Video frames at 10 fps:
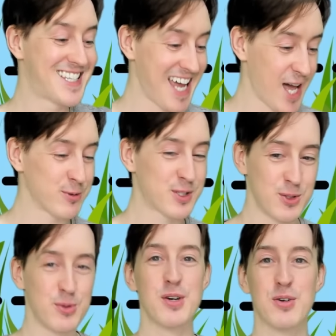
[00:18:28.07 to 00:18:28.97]
down
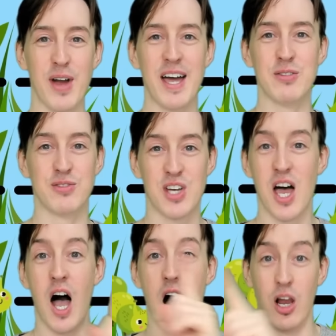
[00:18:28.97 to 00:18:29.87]
to the ground,
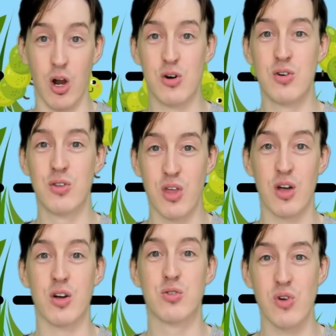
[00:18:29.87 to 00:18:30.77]
along
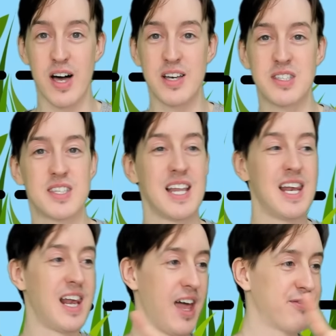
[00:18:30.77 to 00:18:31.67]
the grass,
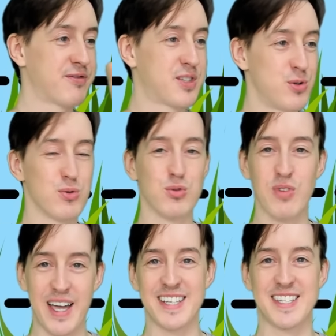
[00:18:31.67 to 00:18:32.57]
left to
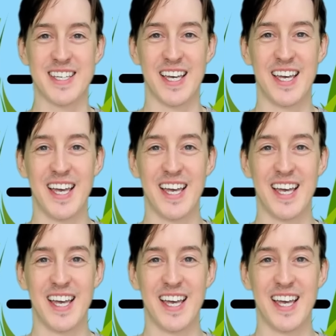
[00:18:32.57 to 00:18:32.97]
right.